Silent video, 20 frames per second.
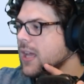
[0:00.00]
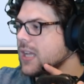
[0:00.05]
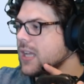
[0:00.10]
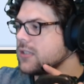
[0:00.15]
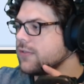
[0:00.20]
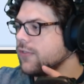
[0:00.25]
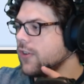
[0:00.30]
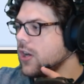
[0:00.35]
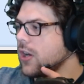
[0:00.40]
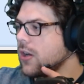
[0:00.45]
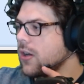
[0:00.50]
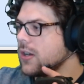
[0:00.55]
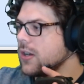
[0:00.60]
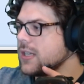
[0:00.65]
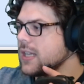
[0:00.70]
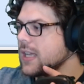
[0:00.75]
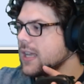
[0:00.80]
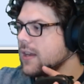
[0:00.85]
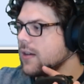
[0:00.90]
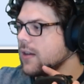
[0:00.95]
It's very hard
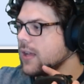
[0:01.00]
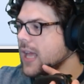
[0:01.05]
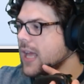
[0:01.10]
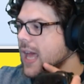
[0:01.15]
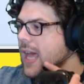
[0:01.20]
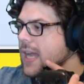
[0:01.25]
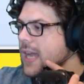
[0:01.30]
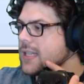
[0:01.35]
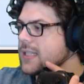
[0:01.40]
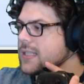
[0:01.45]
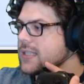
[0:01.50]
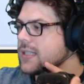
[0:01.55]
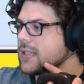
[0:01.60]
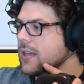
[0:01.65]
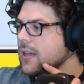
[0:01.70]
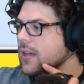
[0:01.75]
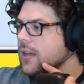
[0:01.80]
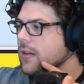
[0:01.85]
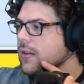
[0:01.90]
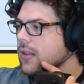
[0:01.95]
to hit X.
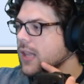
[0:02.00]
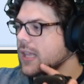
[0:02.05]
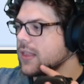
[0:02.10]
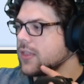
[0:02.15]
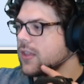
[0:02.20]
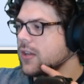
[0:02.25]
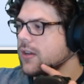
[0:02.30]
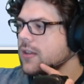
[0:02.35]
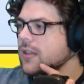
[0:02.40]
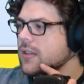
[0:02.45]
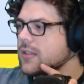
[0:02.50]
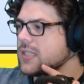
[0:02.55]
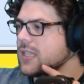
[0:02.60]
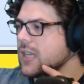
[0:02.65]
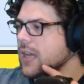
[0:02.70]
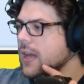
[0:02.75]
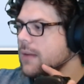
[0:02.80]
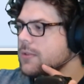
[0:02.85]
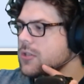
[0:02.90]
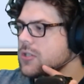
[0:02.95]
Like there, you
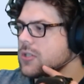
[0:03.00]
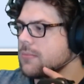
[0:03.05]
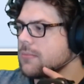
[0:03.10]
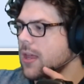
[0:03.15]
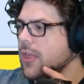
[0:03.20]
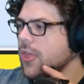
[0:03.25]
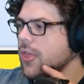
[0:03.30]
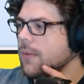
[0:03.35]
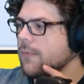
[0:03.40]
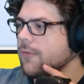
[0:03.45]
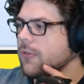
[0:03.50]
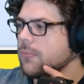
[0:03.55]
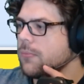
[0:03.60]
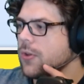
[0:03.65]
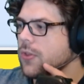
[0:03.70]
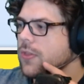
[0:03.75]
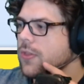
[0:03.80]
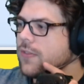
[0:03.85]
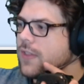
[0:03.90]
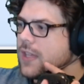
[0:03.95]
see I'm using my thumb for
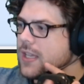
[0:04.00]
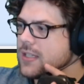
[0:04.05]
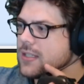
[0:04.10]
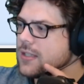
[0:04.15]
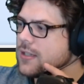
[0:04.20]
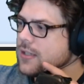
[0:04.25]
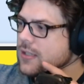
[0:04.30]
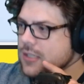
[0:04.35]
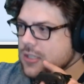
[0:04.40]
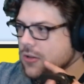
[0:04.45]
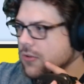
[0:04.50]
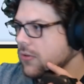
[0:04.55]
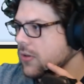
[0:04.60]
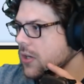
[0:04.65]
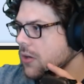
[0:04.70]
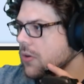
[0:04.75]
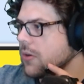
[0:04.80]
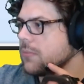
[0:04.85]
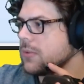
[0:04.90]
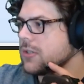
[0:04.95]
both of these, so
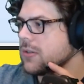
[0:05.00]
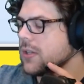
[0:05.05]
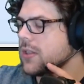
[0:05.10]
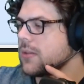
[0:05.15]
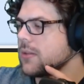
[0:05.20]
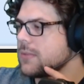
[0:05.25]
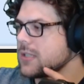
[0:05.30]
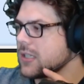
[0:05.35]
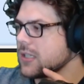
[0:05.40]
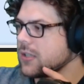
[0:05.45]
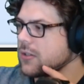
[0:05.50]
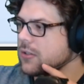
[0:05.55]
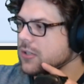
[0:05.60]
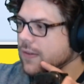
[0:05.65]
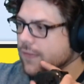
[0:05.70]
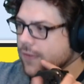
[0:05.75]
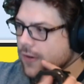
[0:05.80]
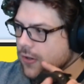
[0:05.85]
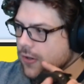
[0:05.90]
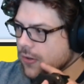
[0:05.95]
going between them is a little
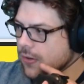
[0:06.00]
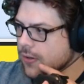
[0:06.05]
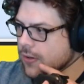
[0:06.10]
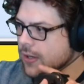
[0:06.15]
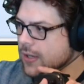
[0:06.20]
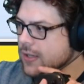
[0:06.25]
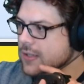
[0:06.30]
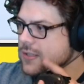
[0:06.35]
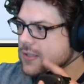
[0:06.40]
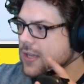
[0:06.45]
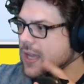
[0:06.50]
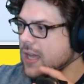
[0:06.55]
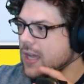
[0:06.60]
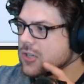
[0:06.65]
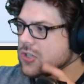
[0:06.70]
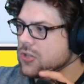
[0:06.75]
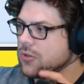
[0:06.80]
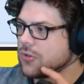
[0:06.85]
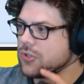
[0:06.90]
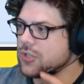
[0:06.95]
difficult. So yeah,
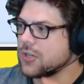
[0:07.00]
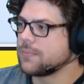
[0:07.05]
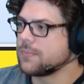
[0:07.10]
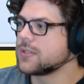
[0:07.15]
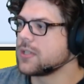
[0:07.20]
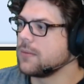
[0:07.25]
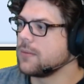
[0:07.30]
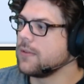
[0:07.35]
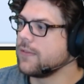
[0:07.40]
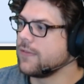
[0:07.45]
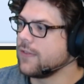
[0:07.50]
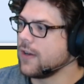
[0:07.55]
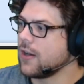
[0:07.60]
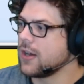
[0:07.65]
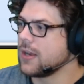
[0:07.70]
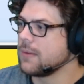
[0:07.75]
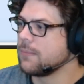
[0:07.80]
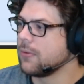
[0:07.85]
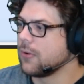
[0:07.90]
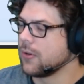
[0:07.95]
shoulder jump is going to be
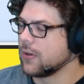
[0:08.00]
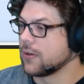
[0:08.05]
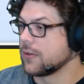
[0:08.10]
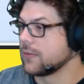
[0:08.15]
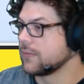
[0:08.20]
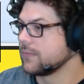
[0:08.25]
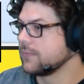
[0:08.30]
very important.